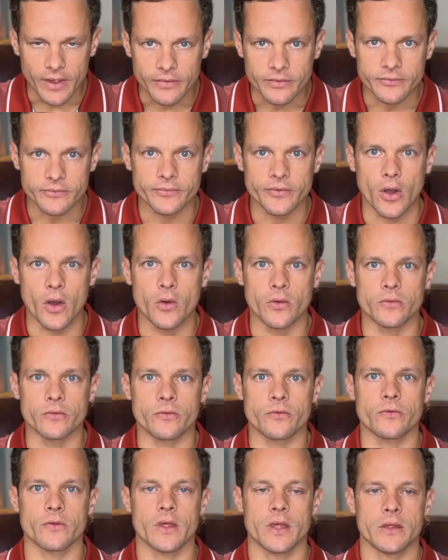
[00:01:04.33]
on the
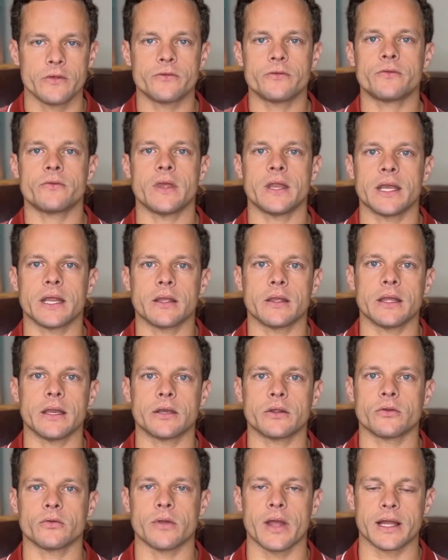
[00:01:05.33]
phones, sitting
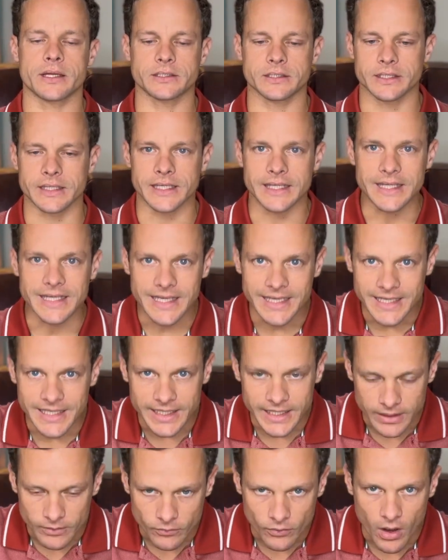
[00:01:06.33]
incorrectly,
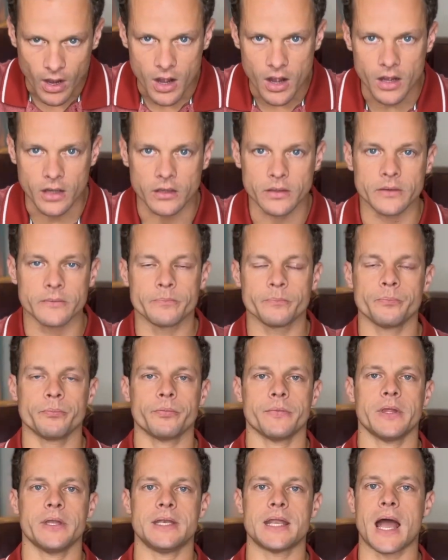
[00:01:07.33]
eating wrong,
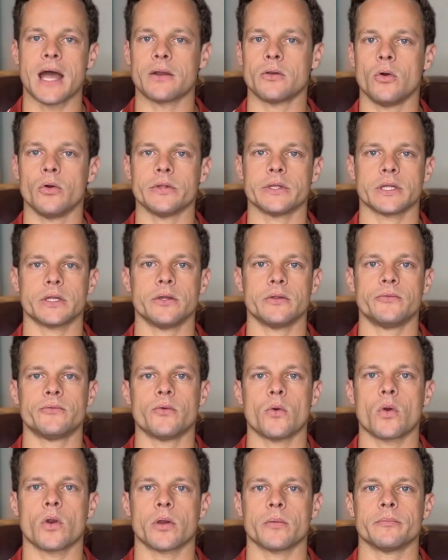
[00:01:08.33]
and not holding good
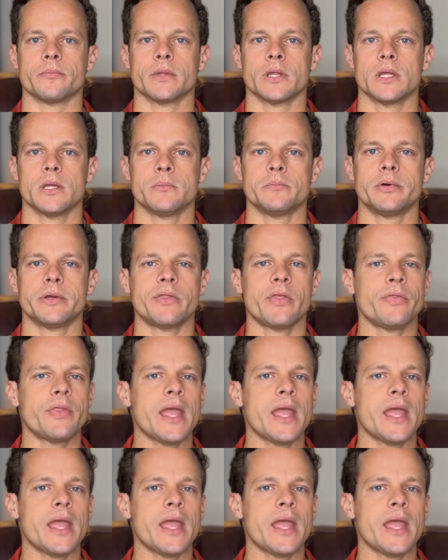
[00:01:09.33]
form, but that